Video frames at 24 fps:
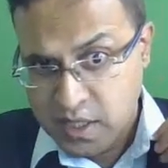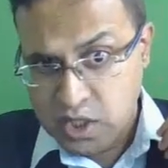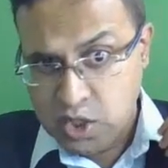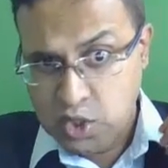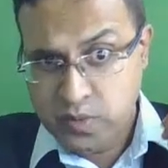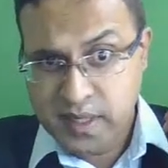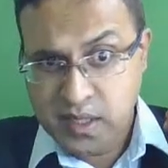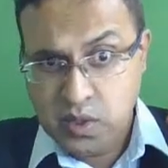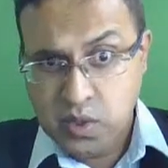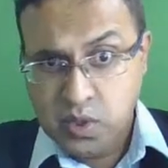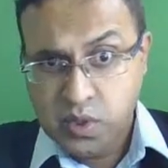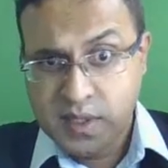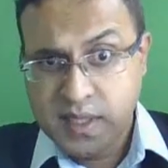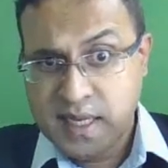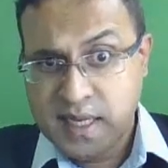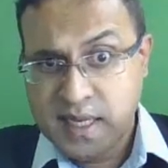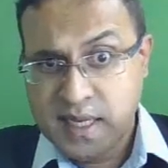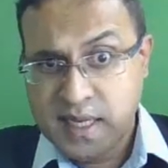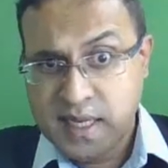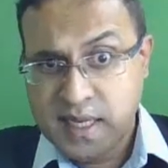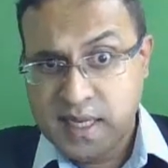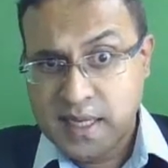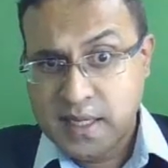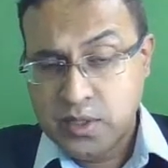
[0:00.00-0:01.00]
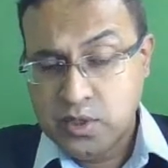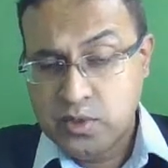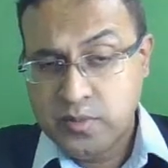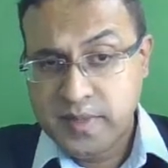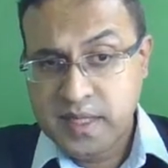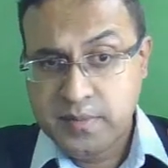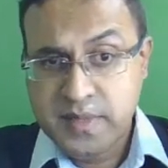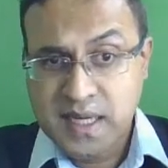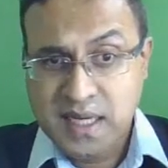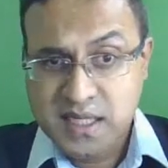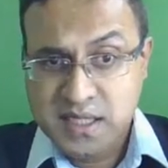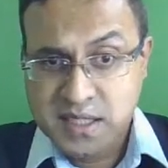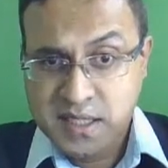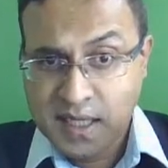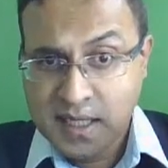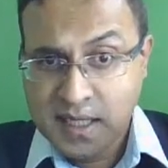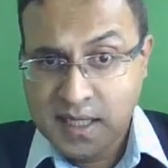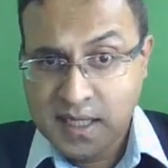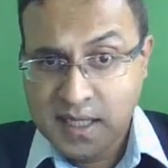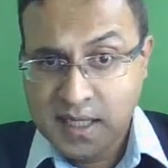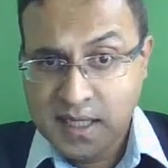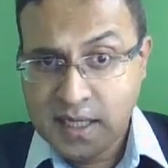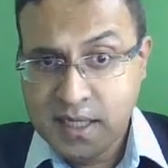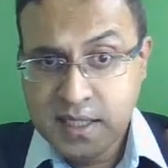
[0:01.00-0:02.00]
You may go there, you may be
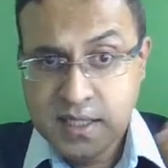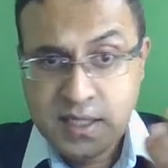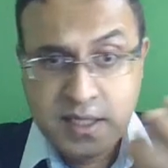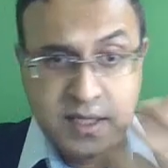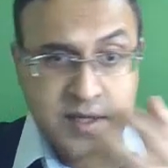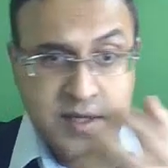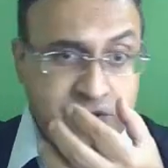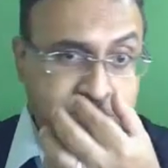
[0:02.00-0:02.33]
assigned